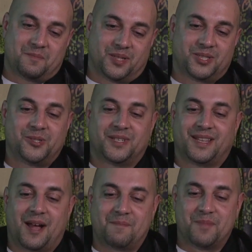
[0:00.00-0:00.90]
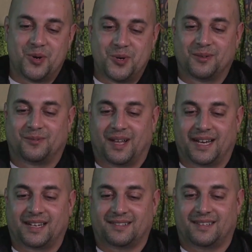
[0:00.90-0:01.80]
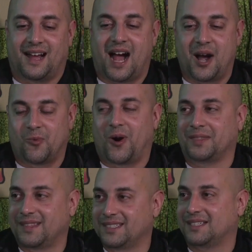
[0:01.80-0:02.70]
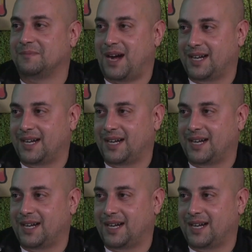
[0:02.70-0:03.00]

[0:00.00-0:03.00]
puts you in that mood of like, I want this in my